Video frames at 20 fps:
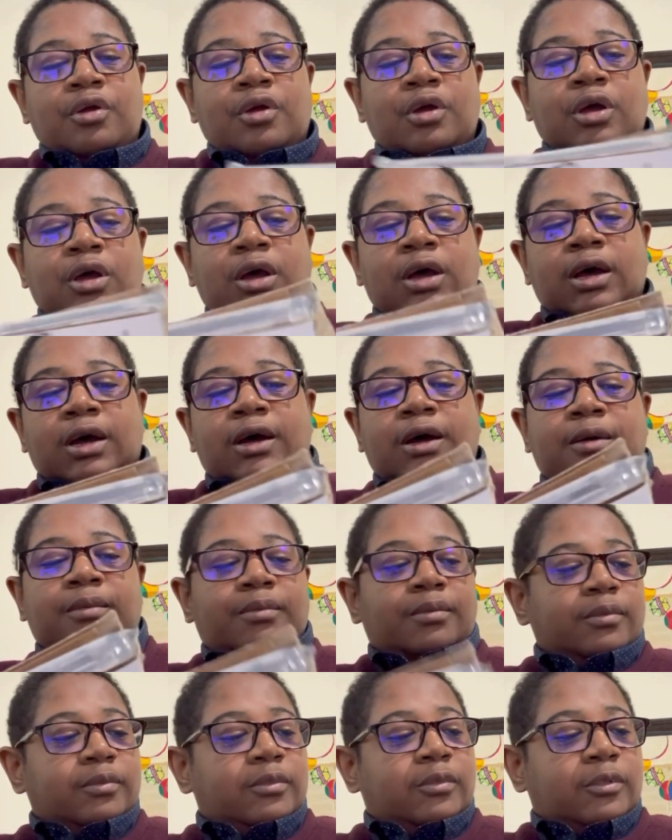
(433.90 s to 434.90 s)

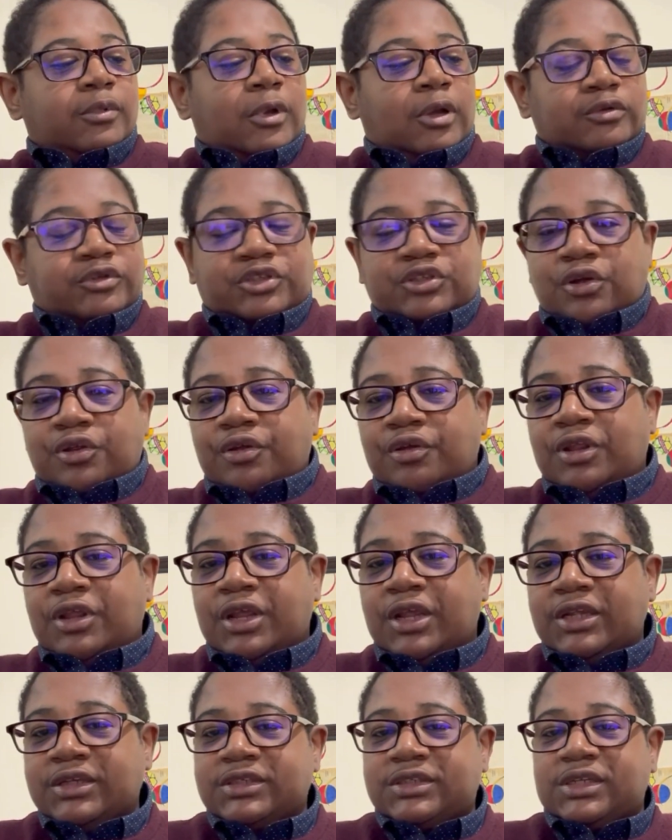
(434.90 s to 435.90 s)
I'll show you
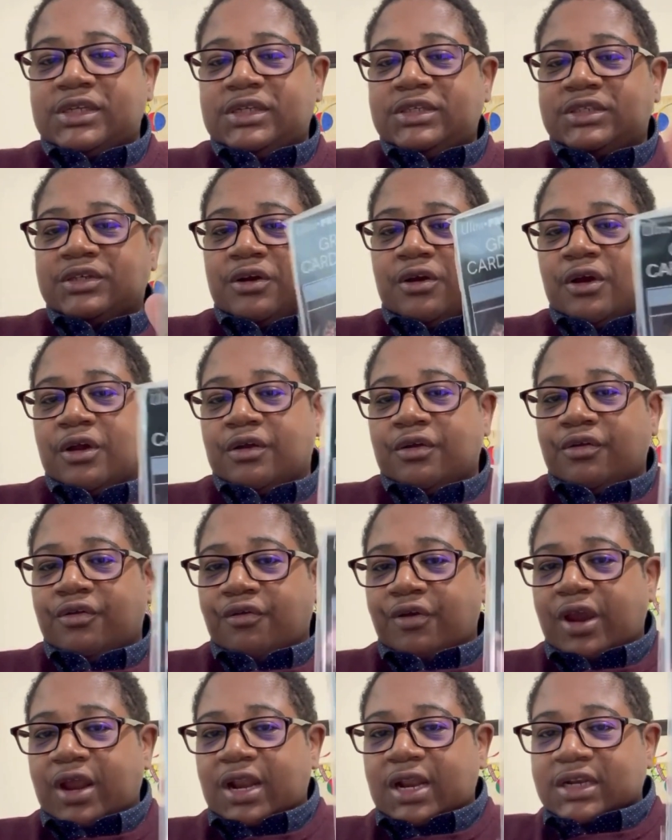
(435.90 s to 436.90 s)
these. These are
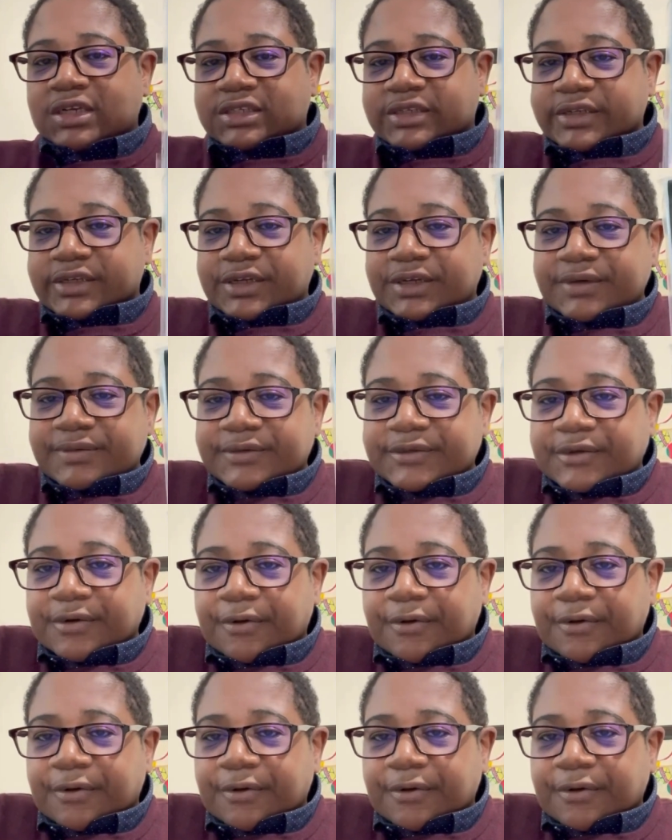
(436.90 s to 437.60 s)
grading sleeves.